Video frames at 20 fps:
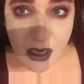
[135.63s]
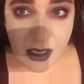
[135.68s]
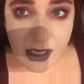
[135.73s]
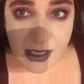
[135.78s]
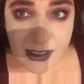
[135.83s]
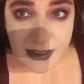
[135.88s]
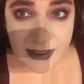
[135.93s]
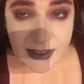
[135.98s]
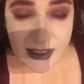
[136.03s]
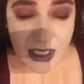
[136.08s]

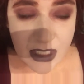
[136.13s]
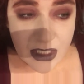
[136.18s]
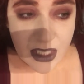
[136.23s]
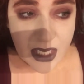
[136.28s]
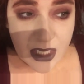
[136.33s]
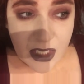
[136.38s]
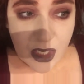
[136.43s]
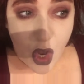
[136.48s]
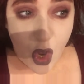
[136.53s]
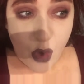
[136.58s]
and say
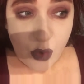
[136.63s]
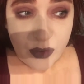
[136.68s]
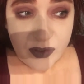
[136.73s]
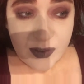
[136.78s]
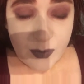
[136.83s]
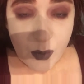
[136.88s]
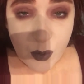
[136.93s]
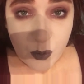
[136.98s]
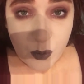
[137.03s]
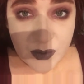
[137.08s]
like, oh,
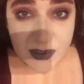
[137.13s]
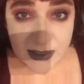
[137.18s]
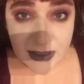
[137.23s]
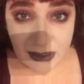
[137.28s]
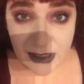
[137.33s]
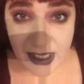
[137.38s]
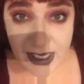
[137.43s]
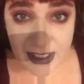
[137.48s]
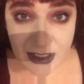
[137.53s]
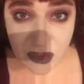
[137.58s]
someone was
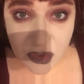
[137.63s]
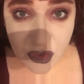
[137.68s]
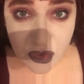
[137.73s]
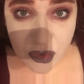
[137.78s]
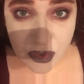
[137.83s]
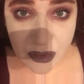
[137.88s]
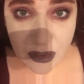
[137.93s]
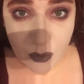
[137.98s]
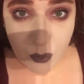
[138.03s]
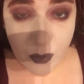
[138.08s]

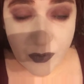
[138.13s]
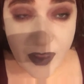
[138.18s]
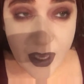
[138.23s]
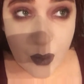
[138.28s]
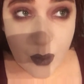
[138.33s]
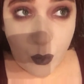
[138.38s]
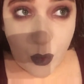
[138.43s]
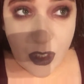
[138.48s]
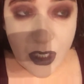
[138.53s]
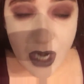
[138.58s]
lynched when they
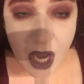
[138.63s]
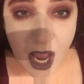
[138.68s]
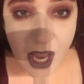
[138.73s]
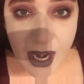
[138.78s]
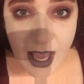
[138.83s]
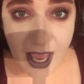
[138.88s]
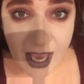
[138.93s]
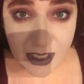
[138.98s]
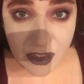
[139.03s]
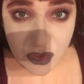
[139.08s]
were
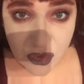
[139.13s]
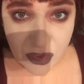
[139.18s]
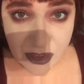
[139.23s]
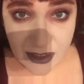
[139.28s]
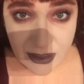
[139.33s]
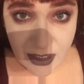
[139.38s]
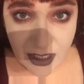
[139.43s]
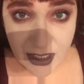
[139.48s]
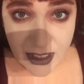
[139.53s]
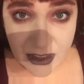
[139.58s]
not
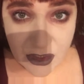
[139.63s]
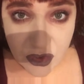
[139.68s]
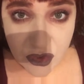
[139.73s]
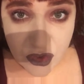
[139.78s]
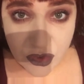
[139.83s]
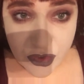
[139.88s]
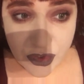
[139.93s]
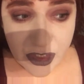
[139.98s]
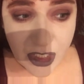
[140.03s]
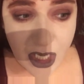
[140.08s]
actually
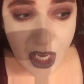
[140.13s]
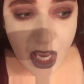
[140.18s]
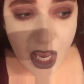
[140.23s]
lynched